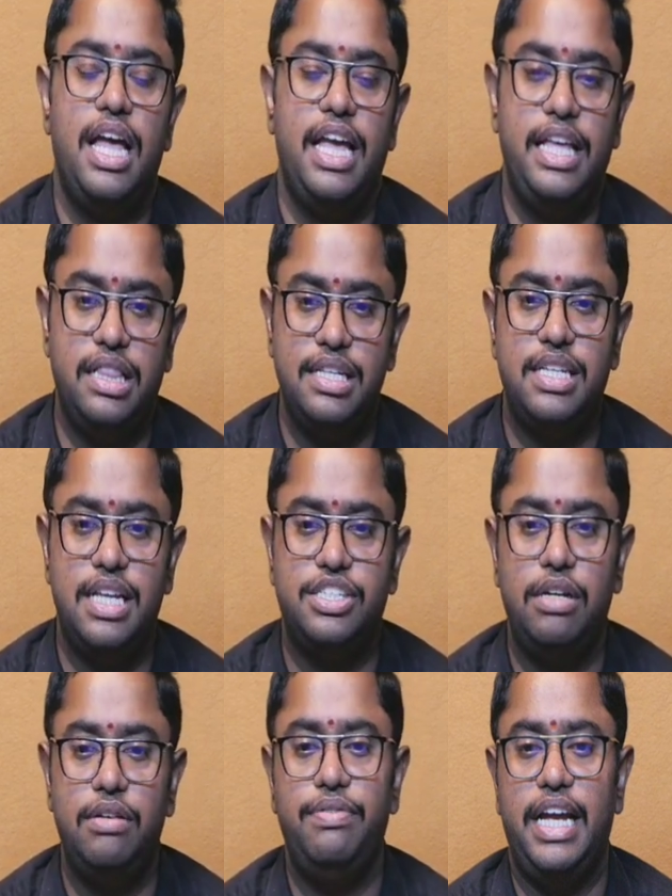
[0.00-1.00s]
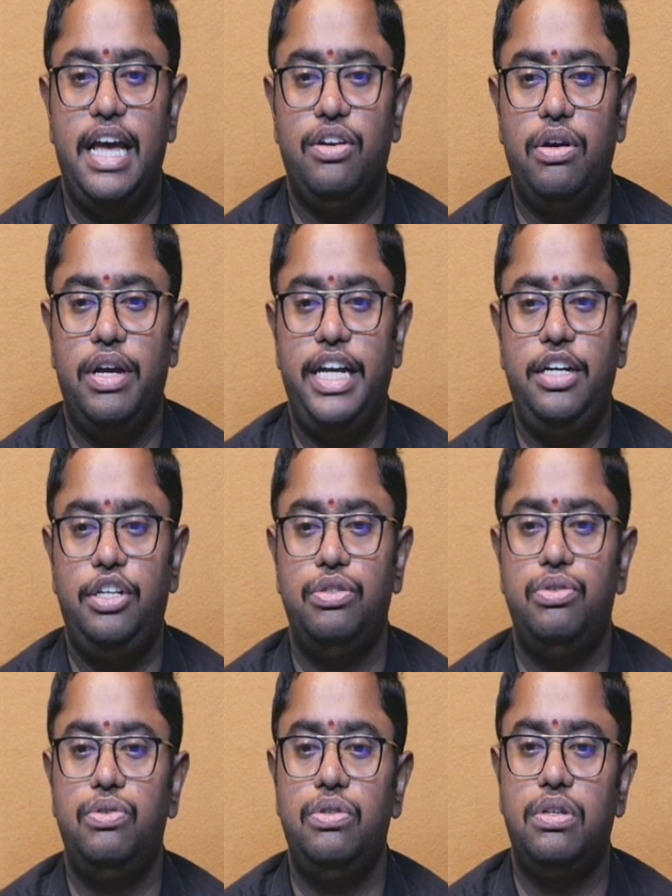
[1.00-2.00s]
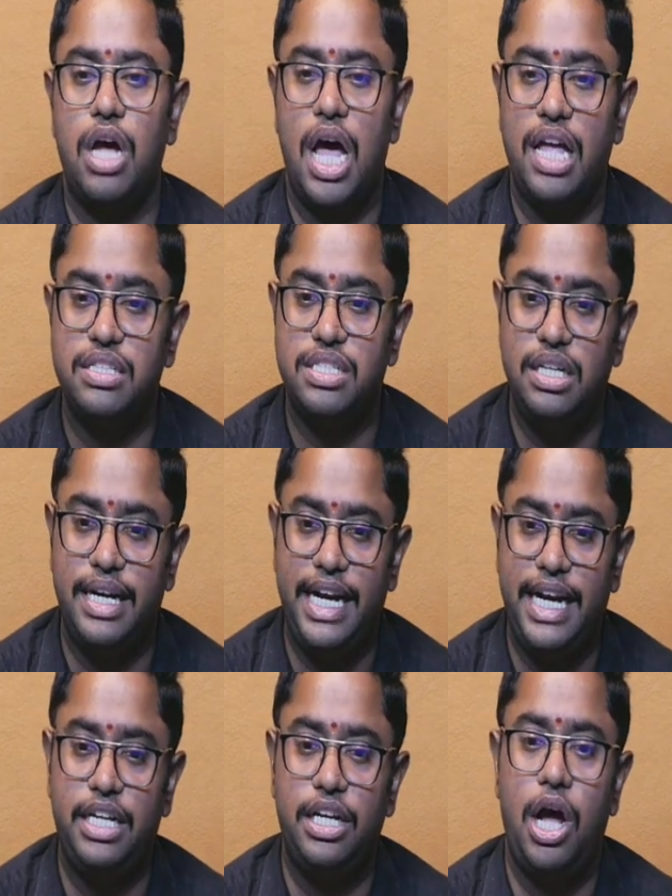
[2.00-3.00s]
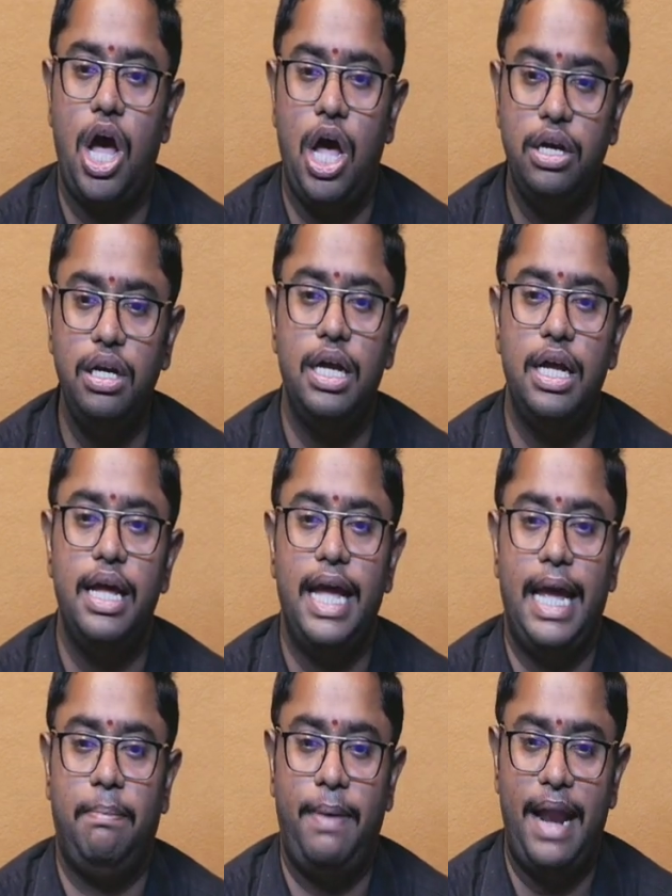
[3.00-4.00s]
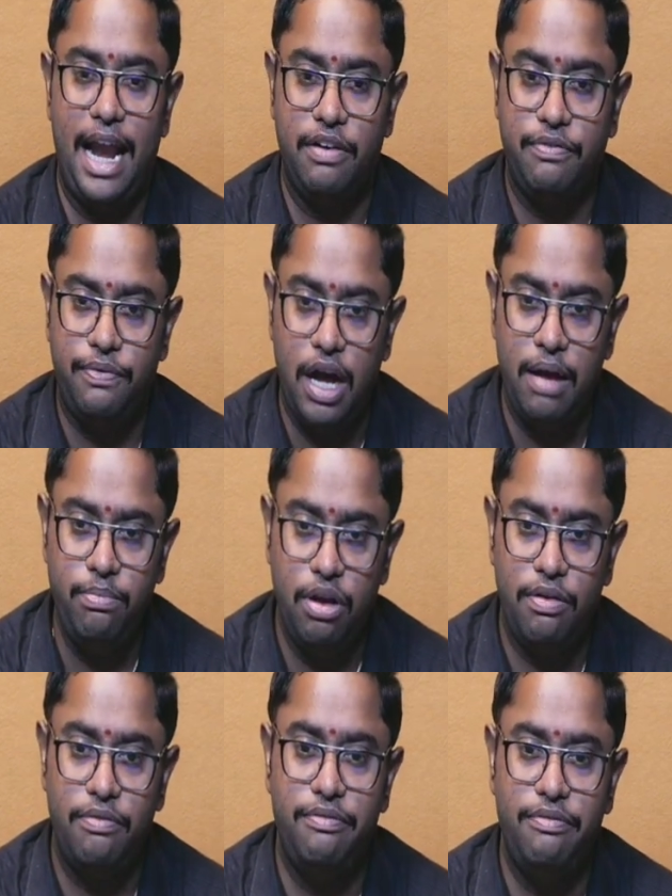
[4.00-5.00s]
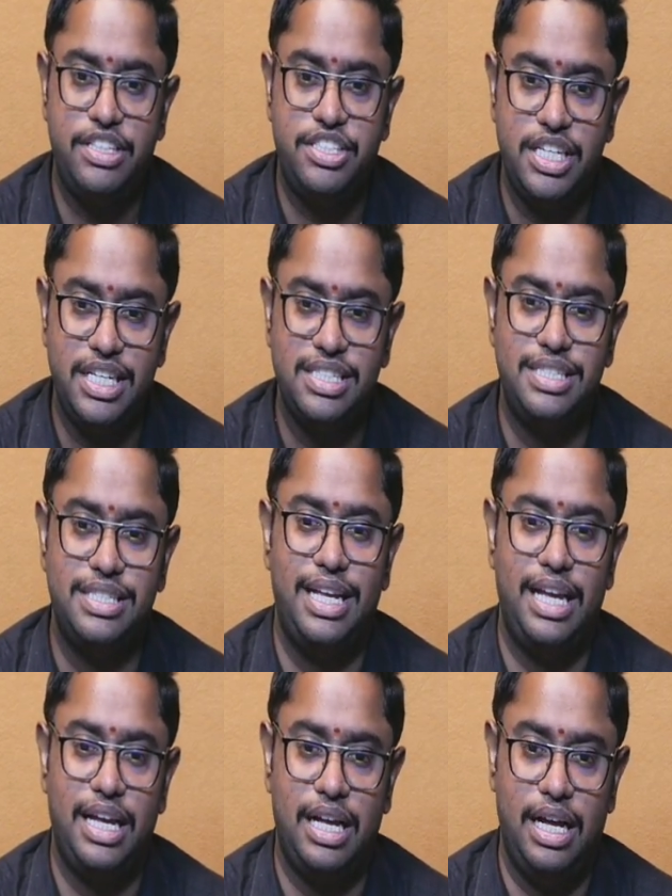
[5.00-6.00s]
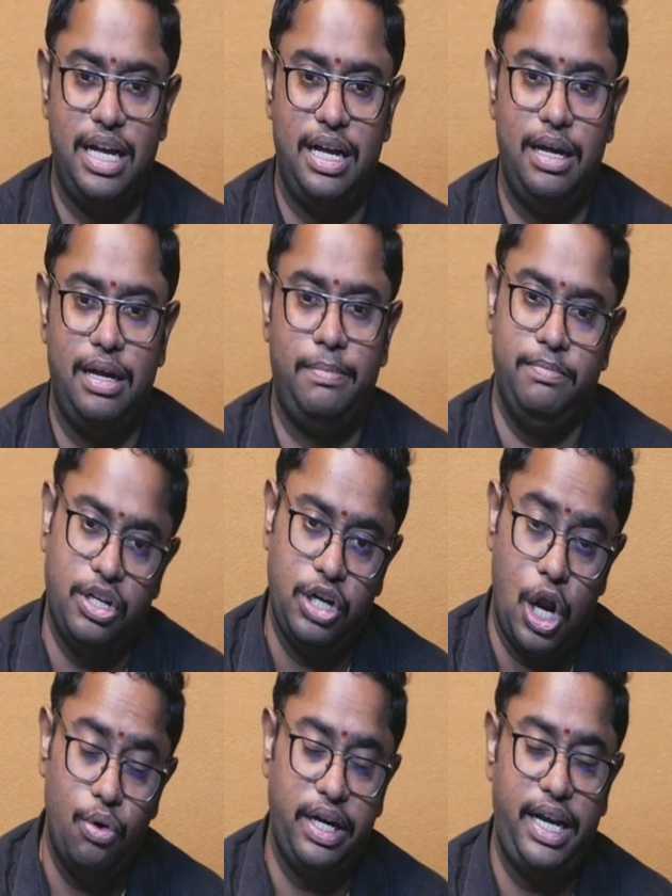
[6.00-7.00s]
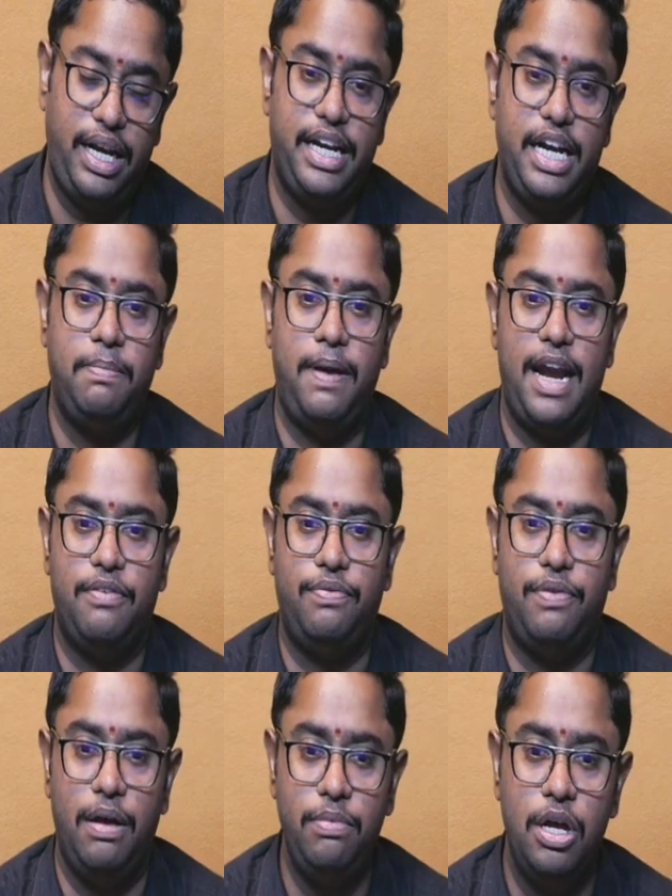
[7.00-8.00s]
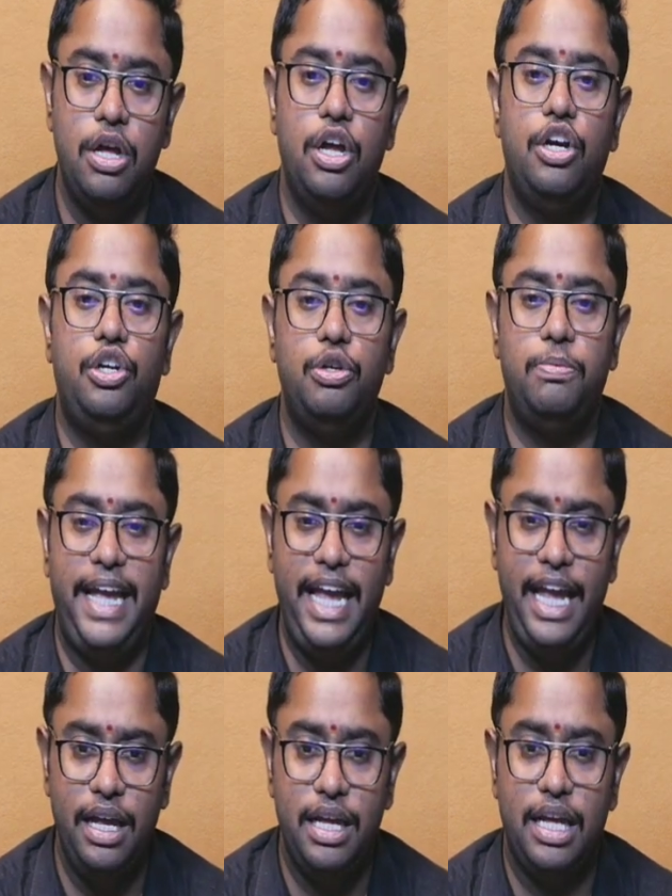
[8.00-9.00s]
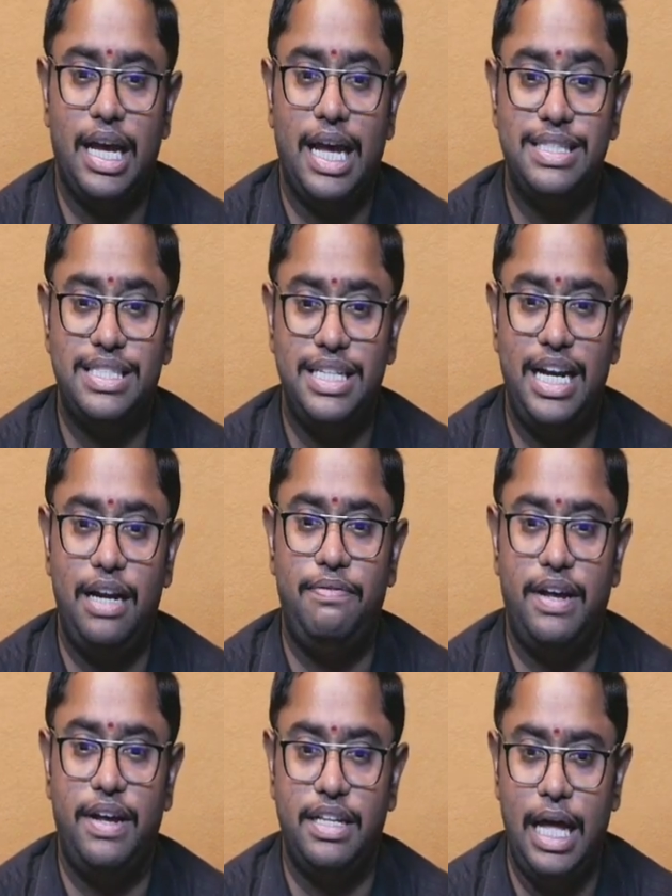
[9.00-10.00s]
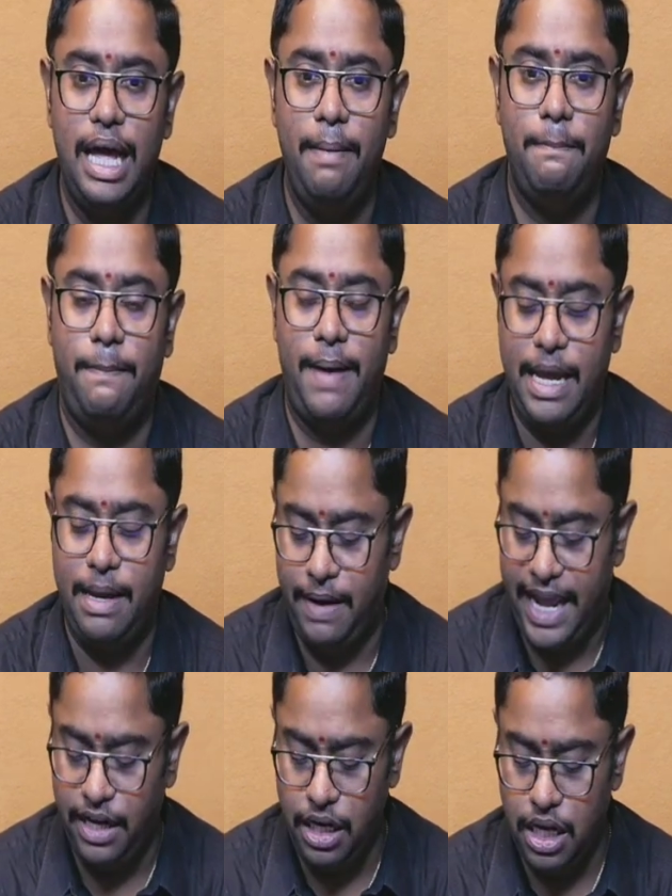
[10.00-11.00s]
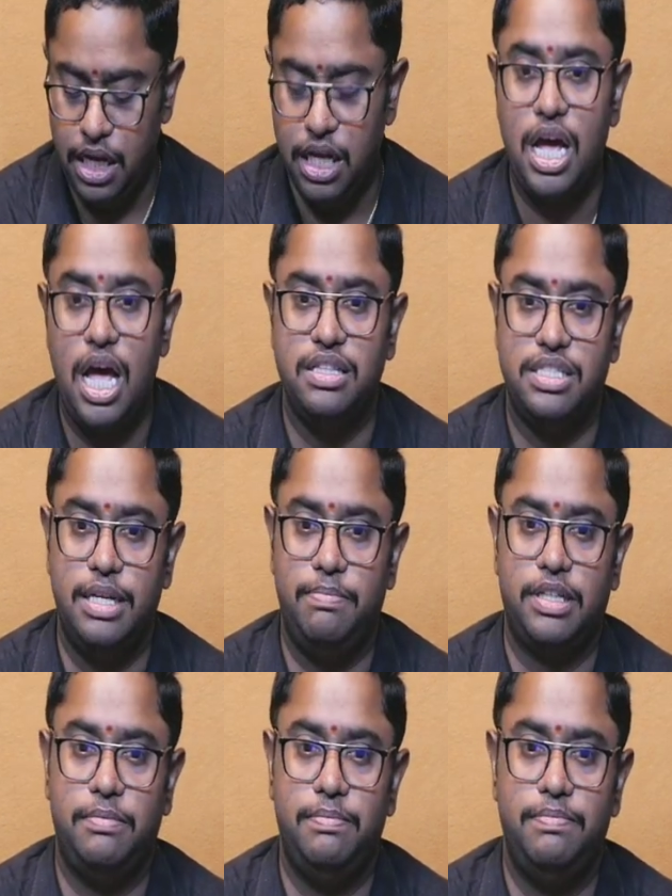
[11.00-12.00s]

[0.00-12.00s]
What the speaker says: In this session we are going to concentrate on a platform which is a cloud related platform to be considered for the pipeline concept.